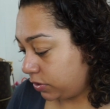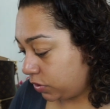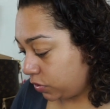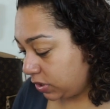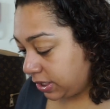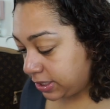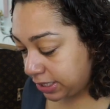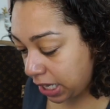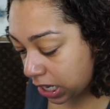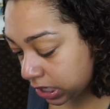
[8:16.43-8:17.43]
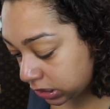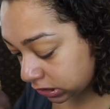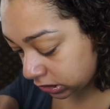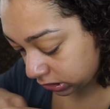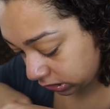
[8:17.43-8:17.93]
So that's that.
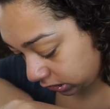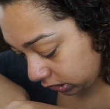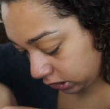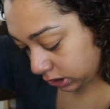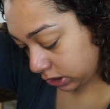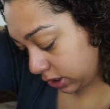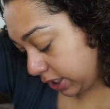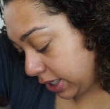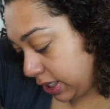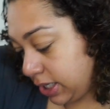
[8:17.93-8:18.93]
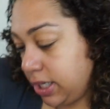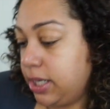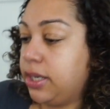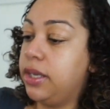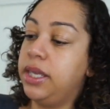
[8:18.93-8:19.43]
Okay,
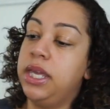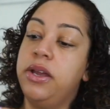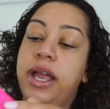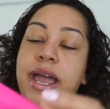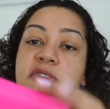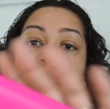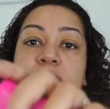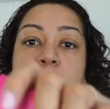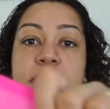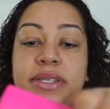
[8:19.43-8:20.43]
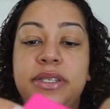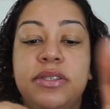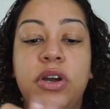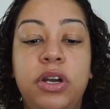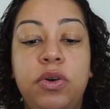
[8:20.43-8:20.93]
here I have my business
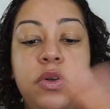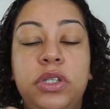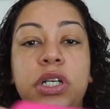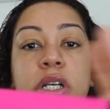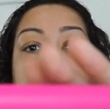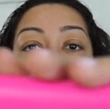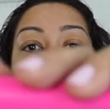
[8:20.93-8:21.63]
card holder.